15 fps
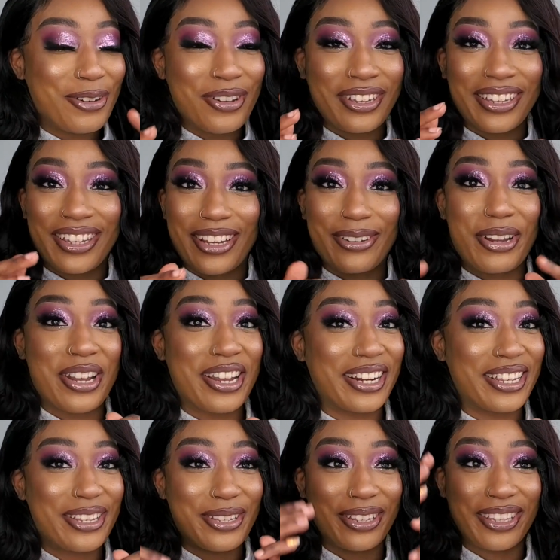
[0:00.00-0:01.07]
get
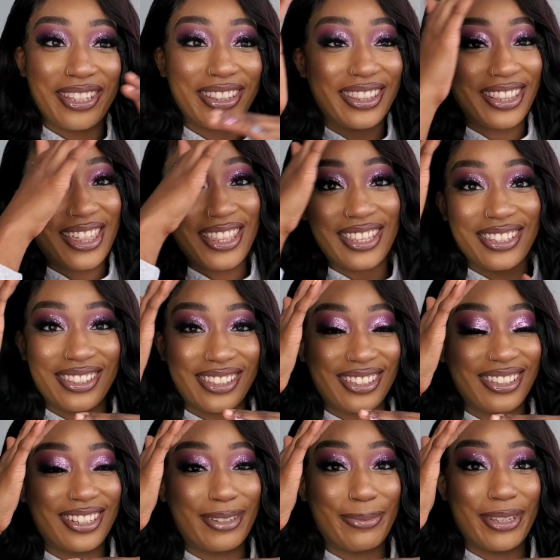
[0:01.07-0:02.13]
ready. This is
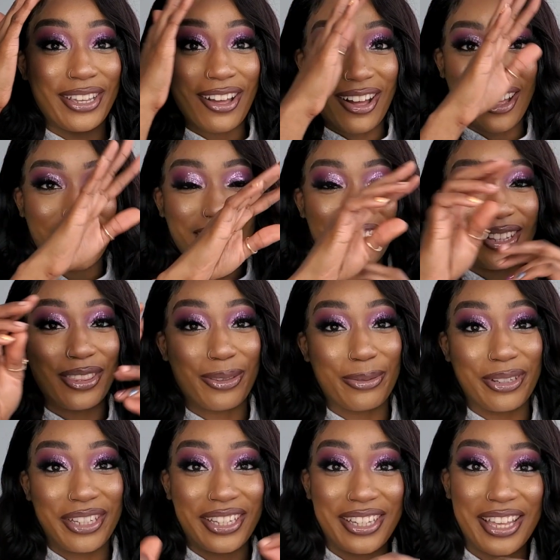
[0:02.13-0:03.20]
gonna be gone in
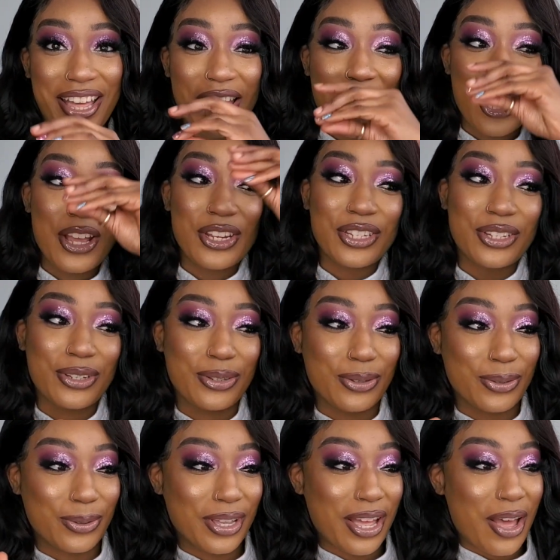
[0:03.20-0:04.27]
3,
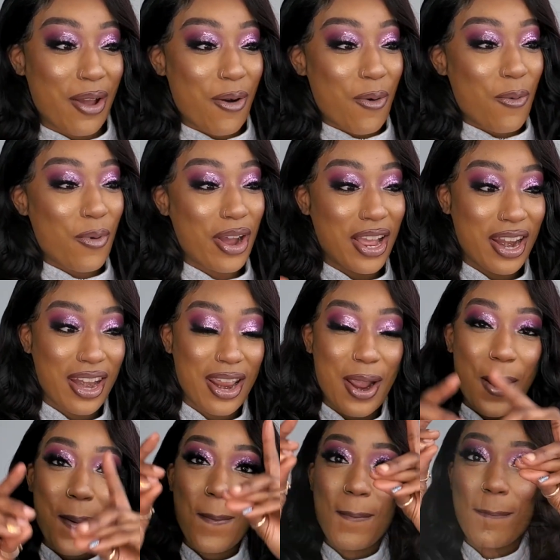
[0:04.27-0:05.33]
2, 1.
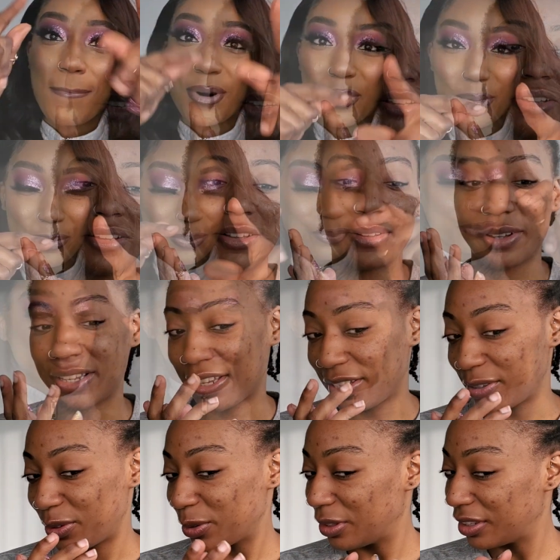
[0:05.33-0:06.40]
Boom. Okay,
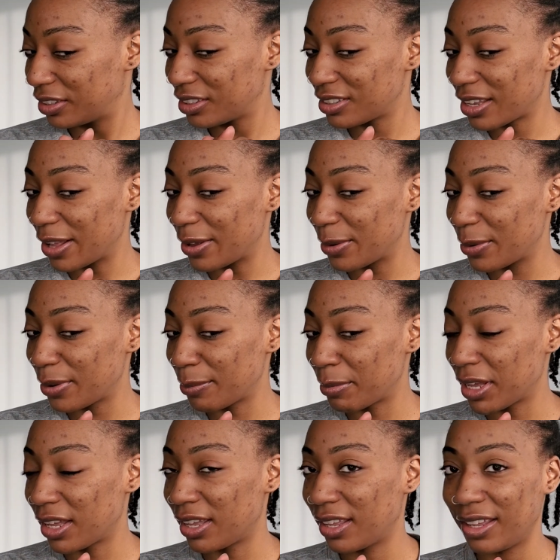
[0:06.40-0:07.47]
so this is how
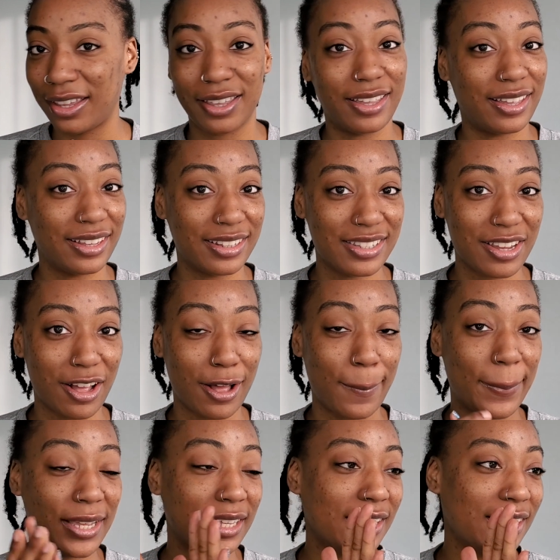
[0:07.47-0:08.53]
my head top
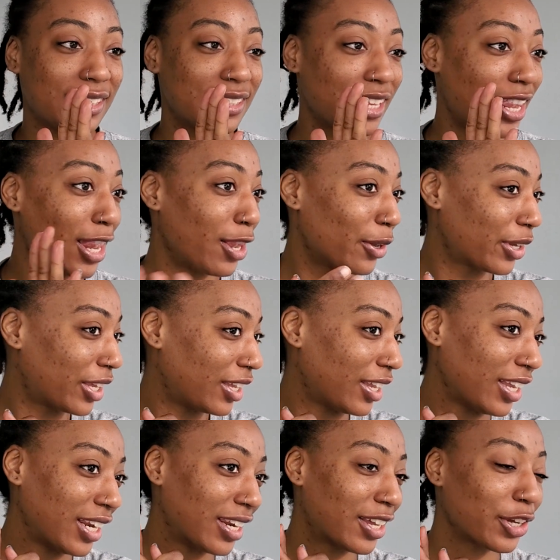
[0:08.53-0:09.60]
is
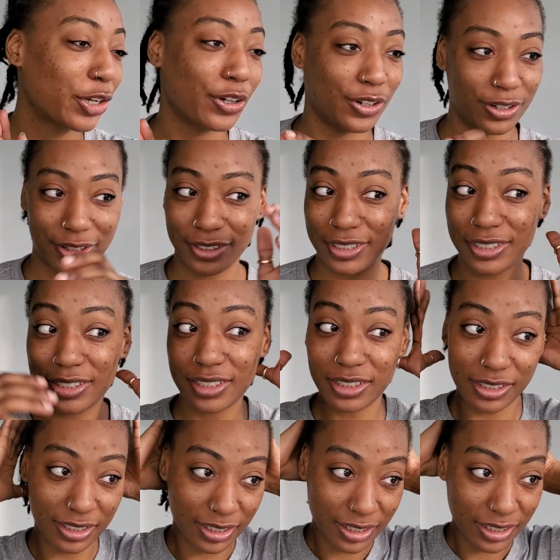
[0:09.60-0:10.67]
looking
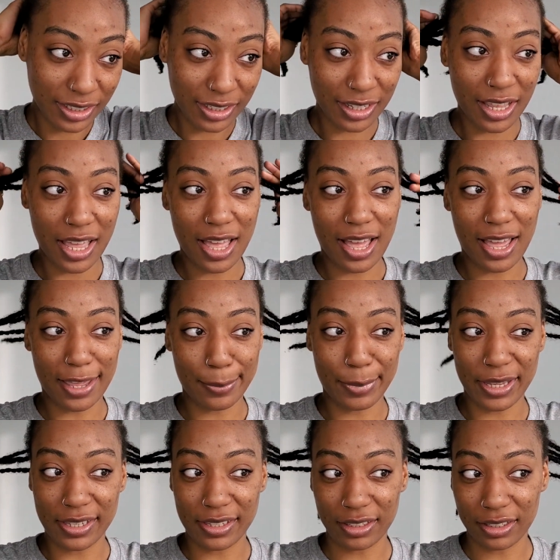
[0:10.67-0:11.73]
currently. I
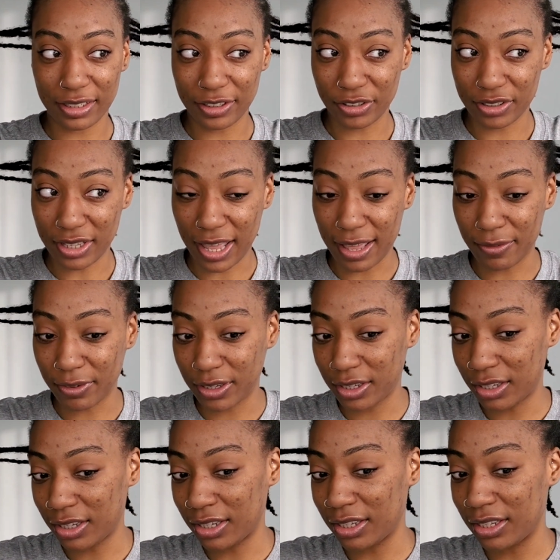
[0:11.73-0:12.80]
basically just have it
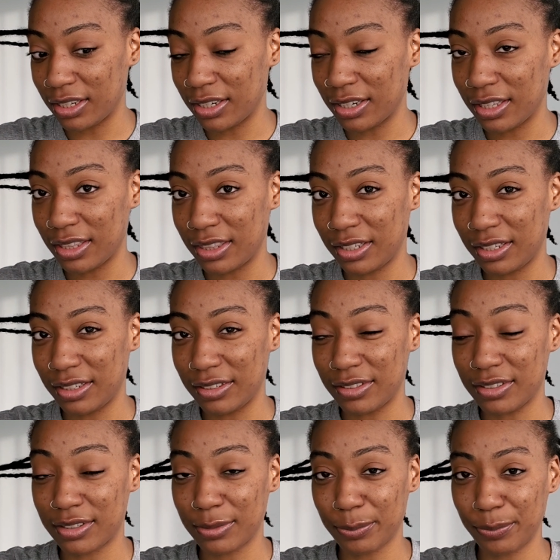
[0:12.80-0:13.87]
in
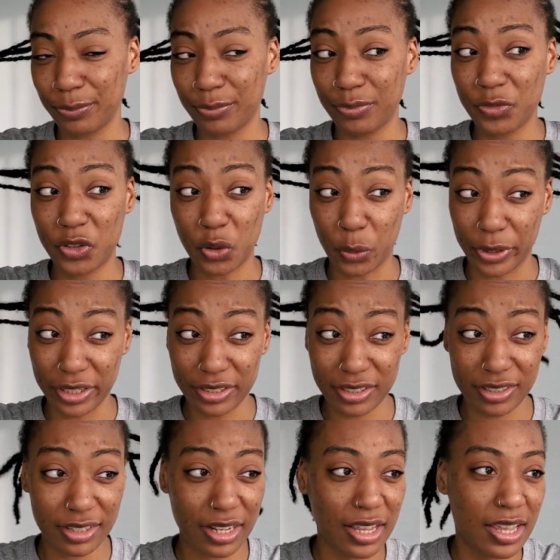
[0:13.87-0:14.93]
these twists,